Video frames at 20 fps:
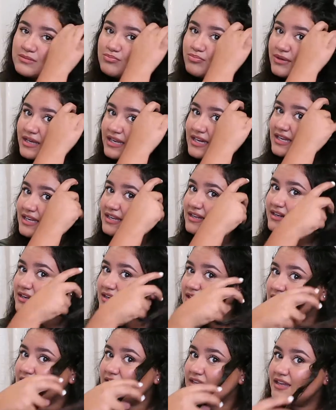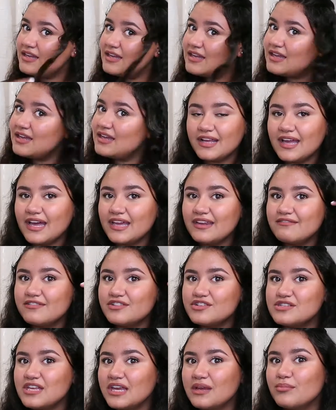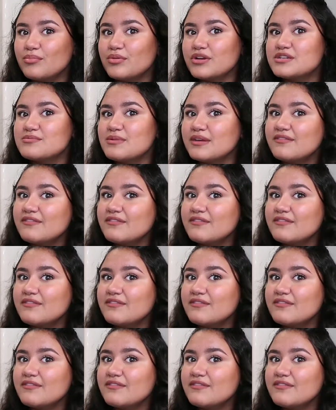Split it and kind of just like brush my